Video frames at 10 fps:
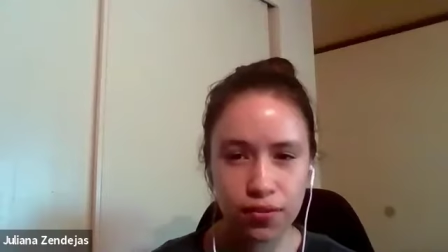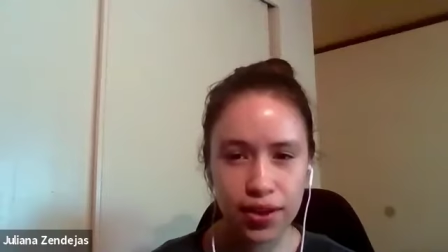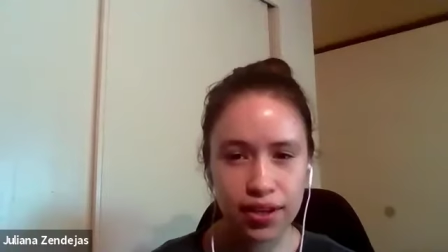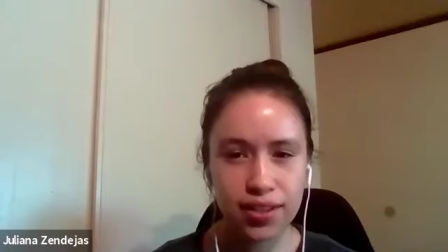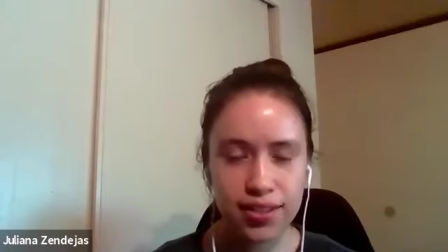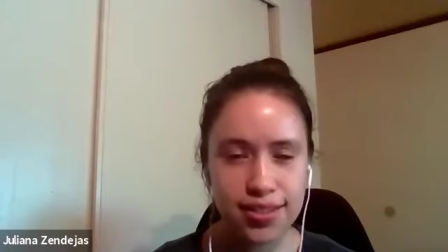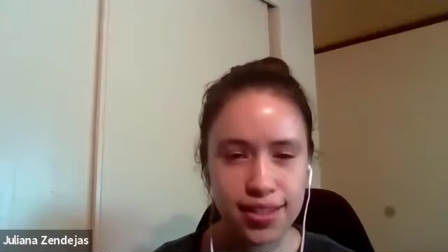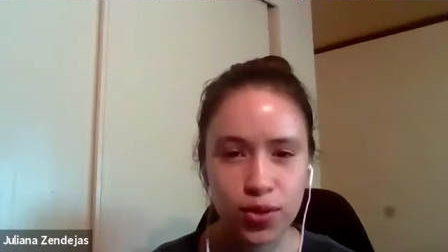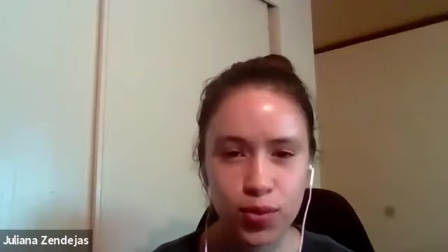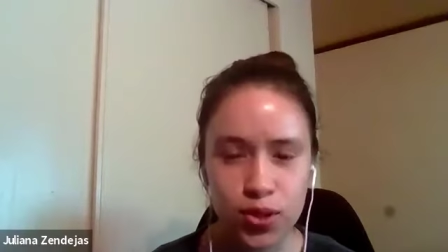have finally
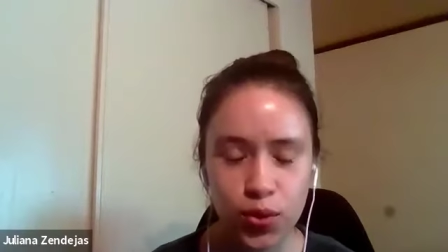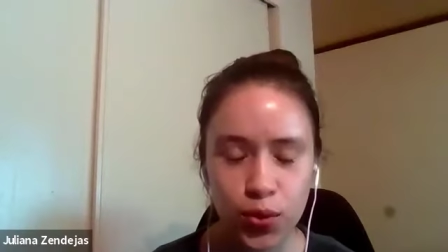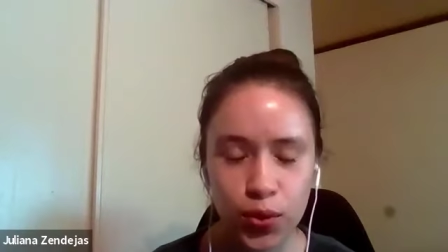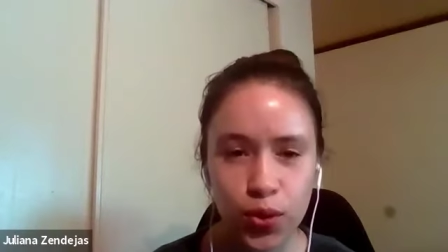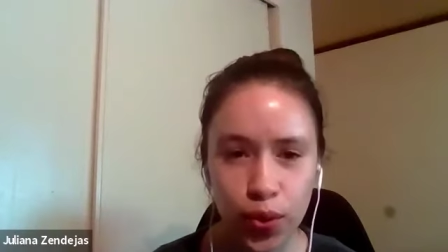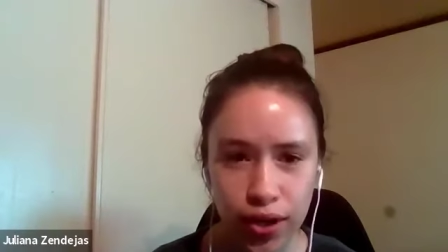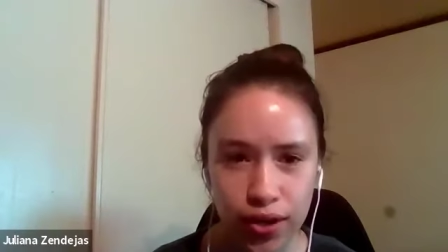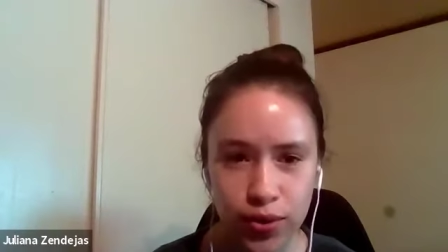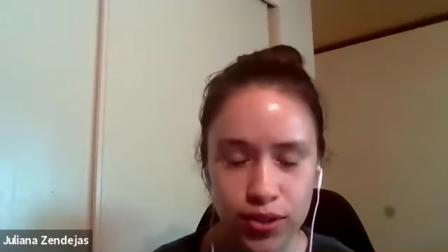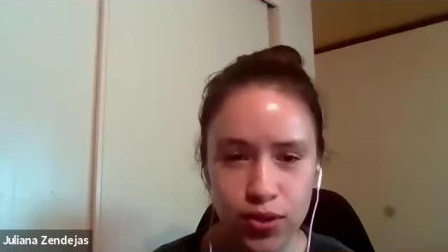decided what school you are
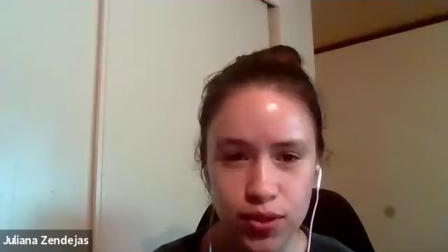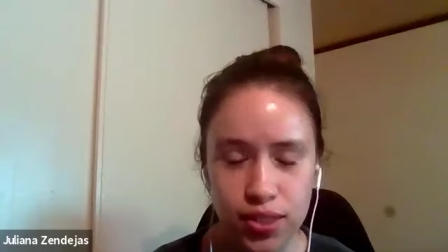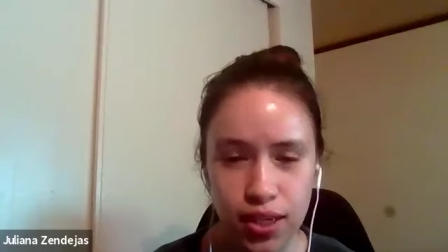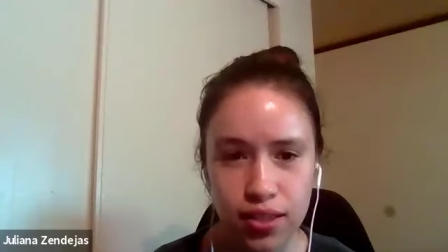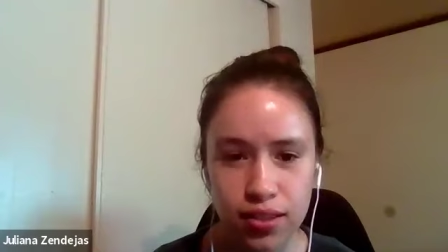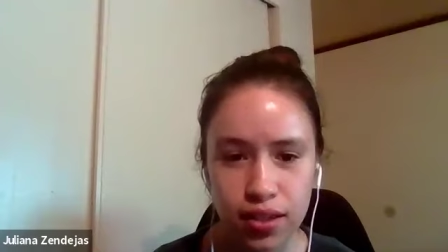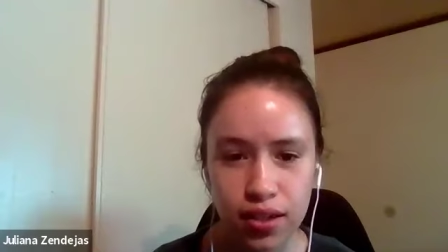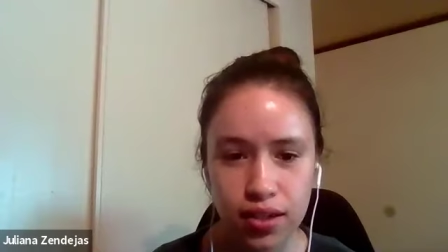going to attend